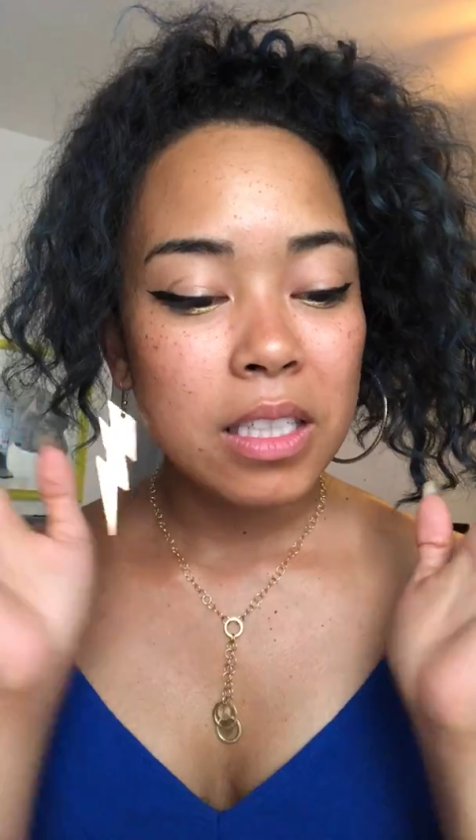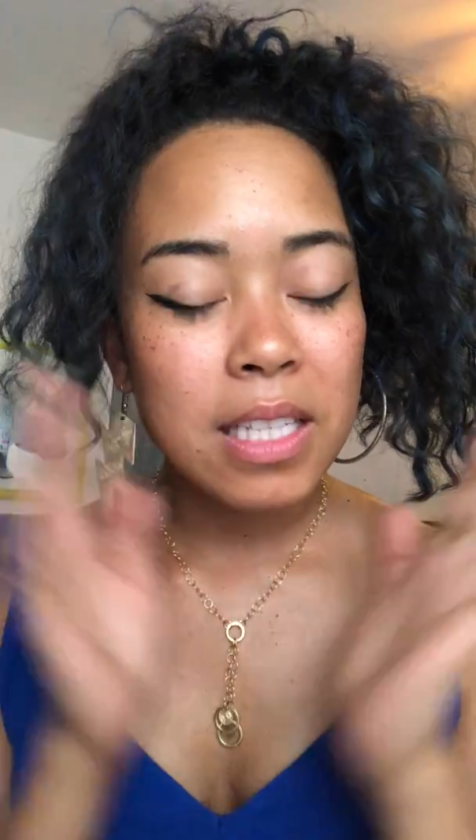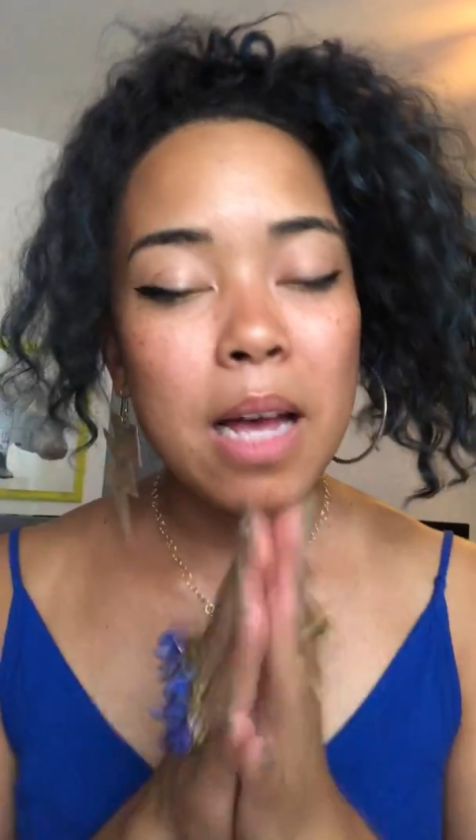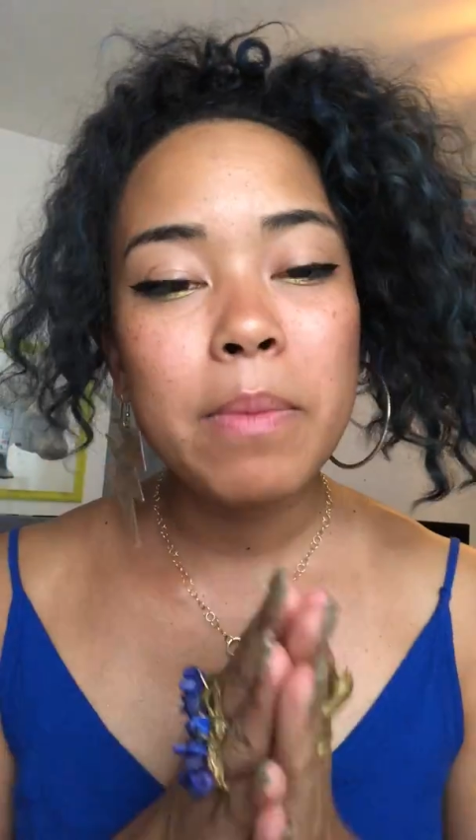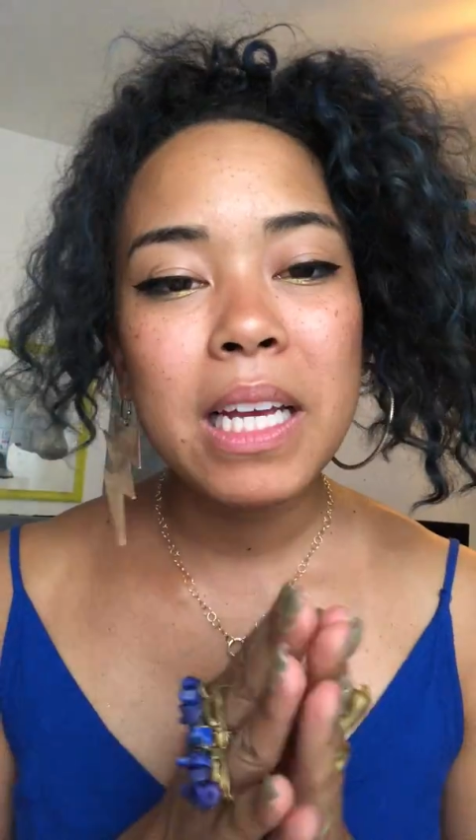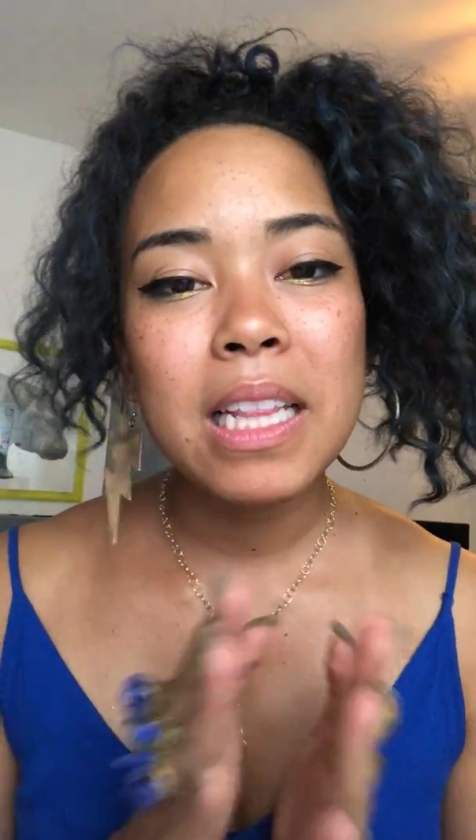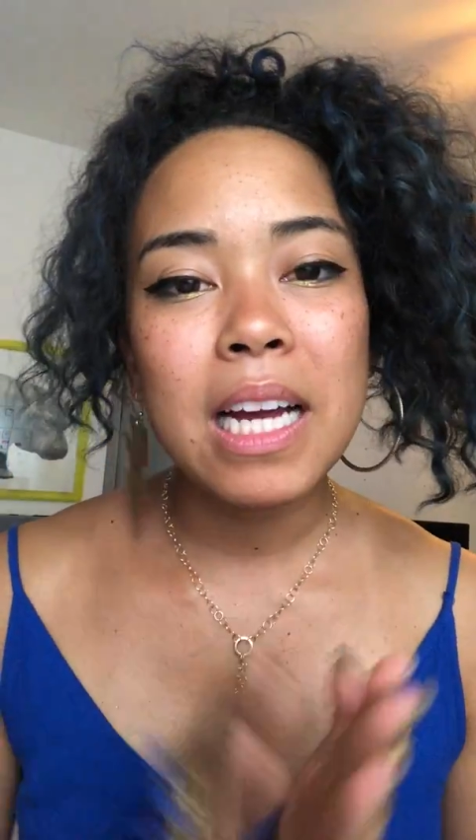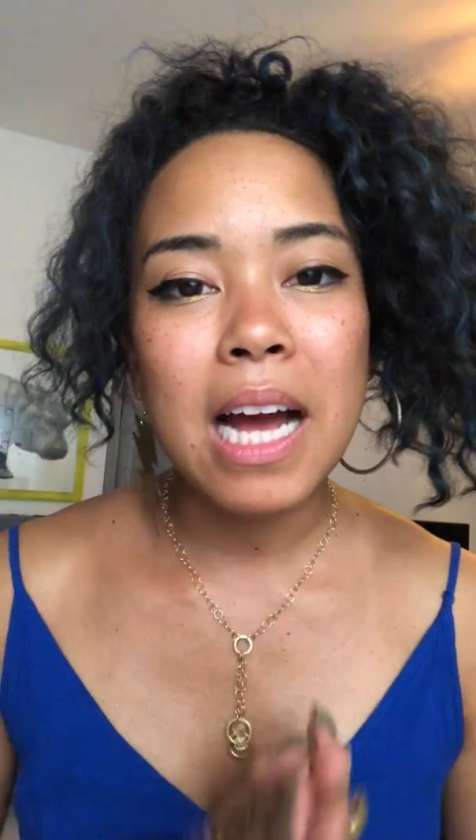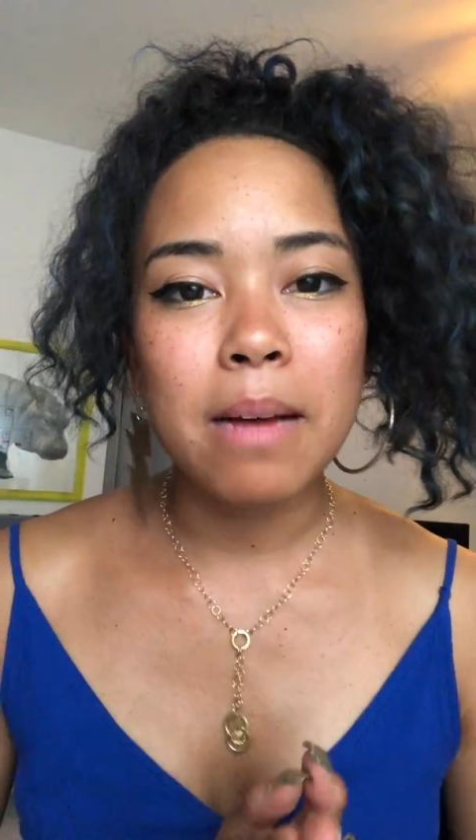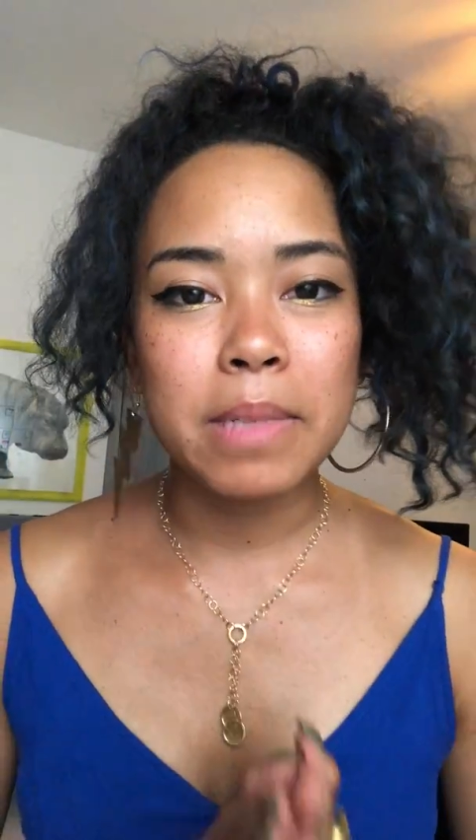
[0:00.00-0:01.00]
tell me in the
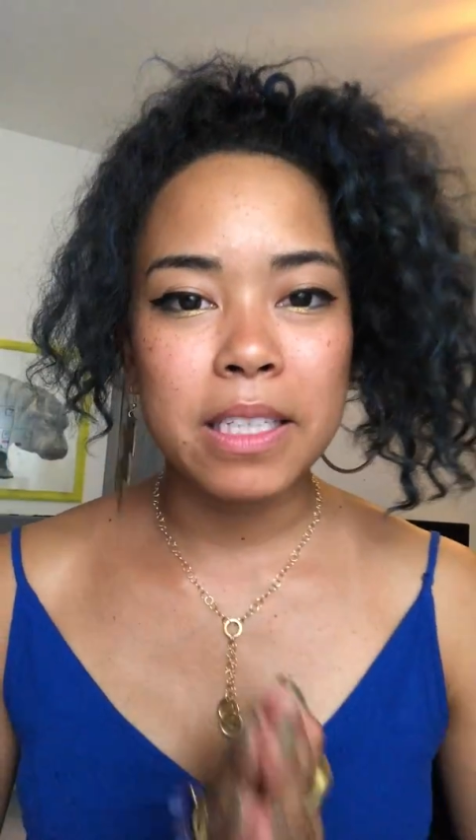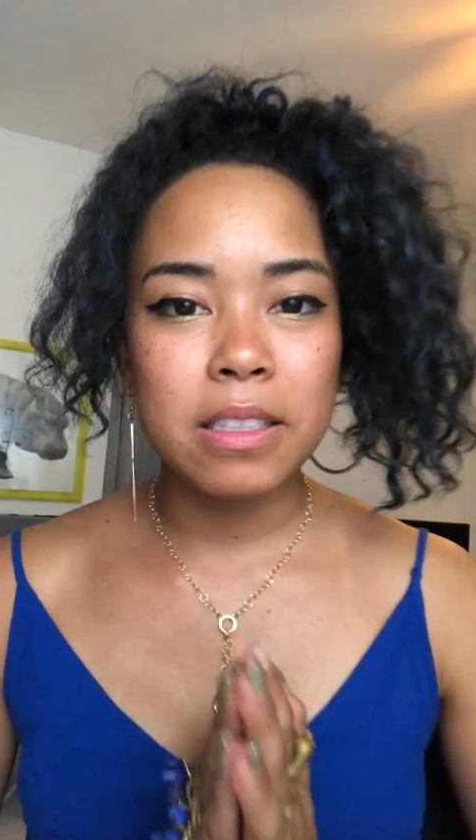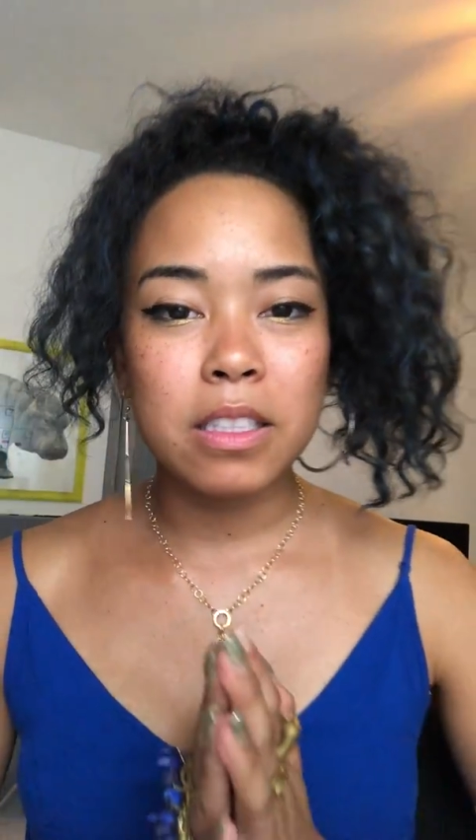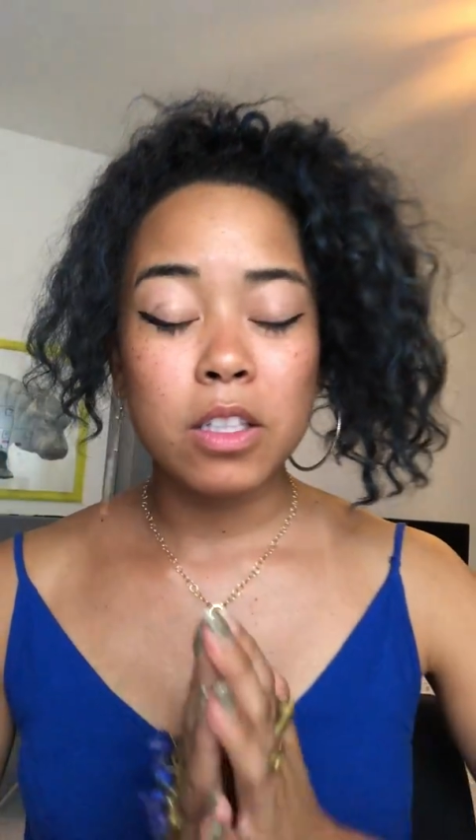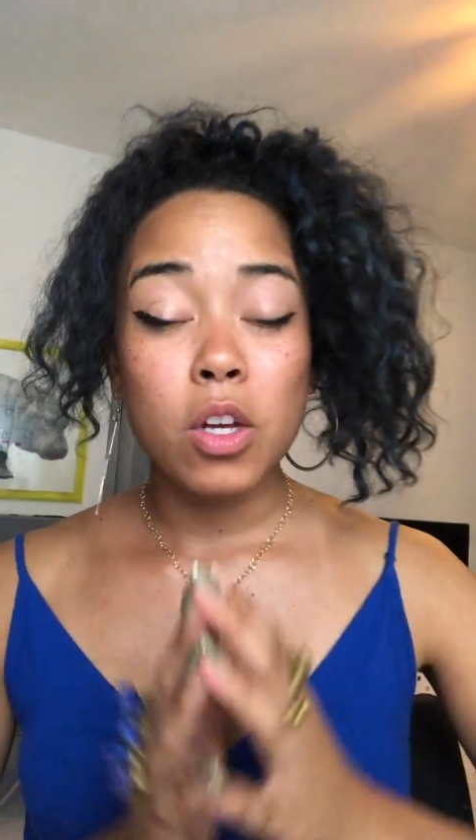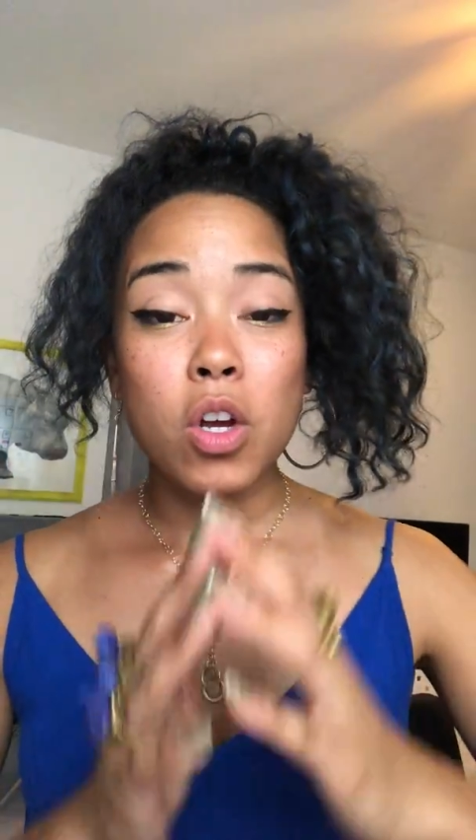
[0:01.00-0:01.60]
comments,